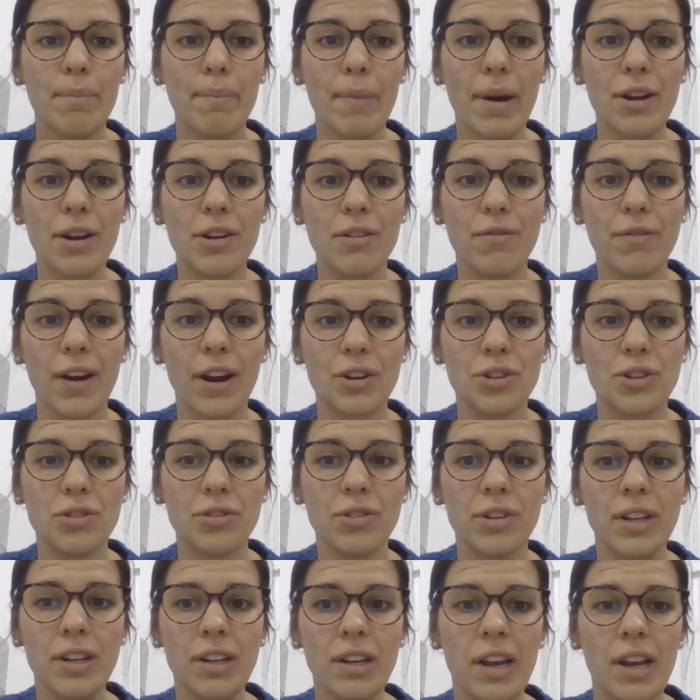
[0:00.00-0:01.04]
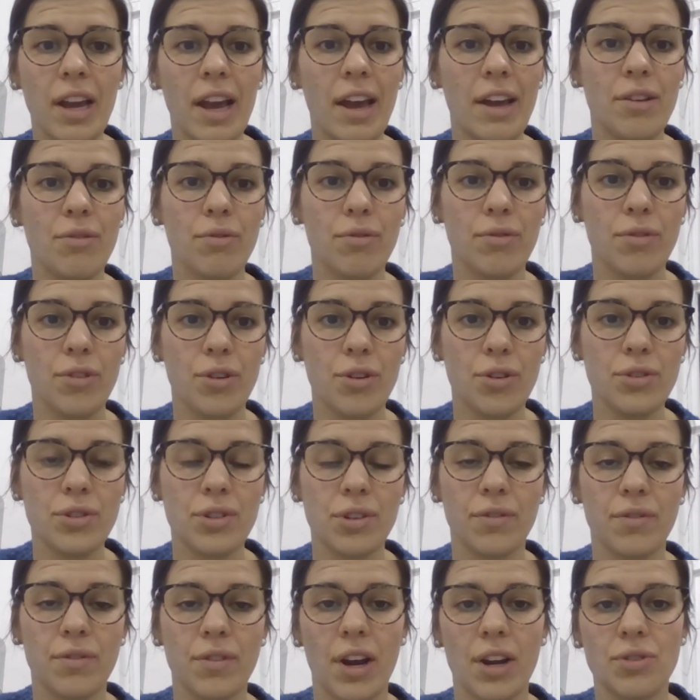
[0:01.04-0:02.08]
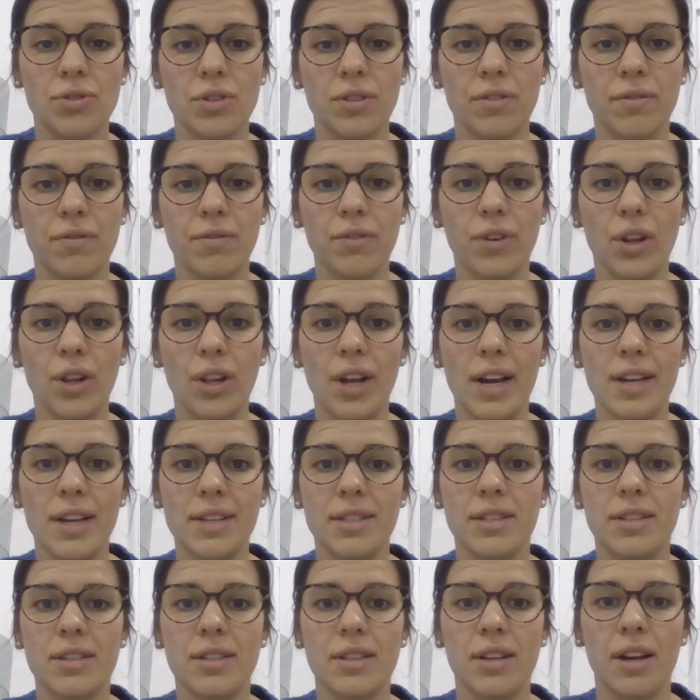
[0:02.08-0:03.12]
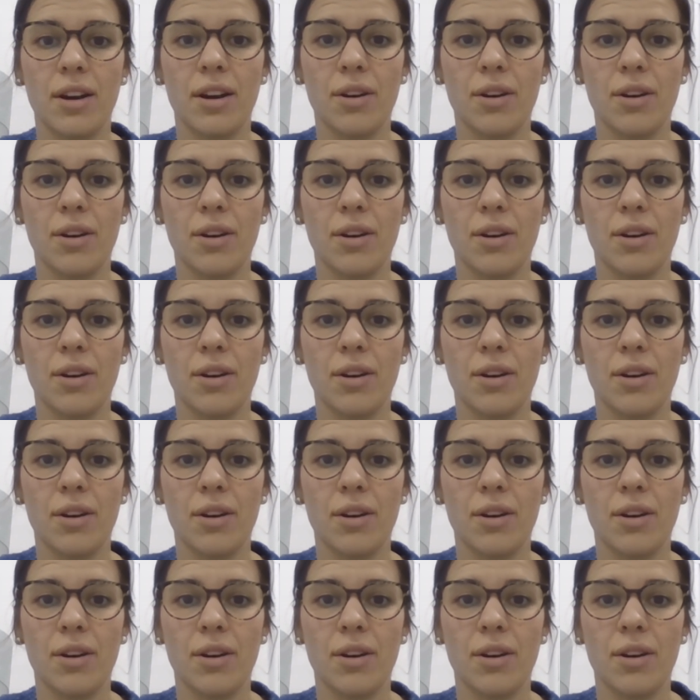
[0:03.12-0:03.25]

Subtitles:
Manufacturing and use of nitrogen fertilizers